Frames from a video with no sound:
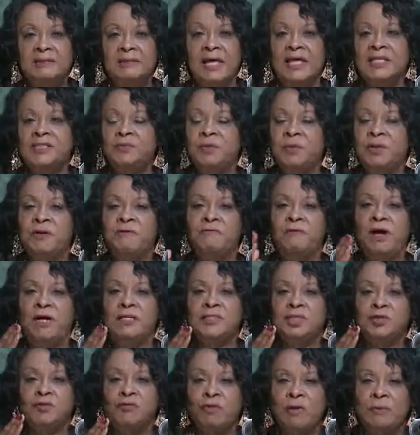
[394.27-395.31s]
That's one of
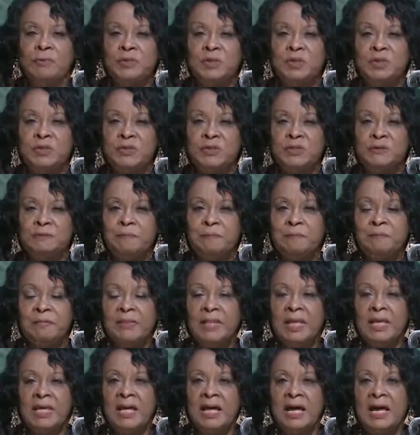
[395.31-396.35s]
our scriptures.
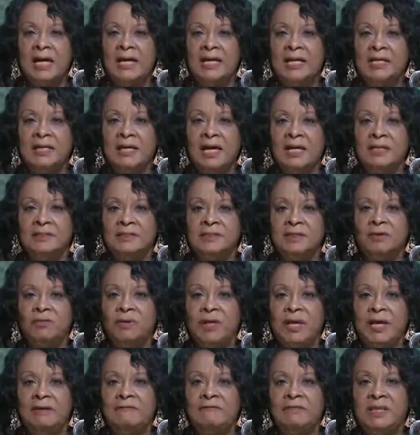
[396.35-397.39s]
I
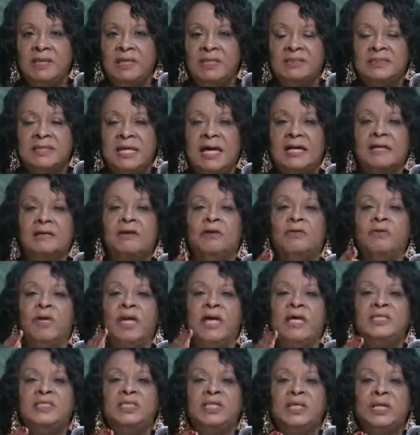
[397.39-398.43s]
don't have the exact
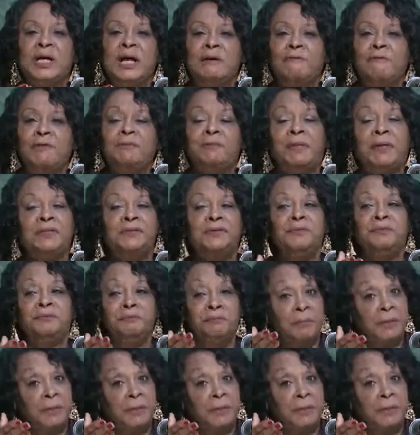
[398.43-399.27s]
location of it, but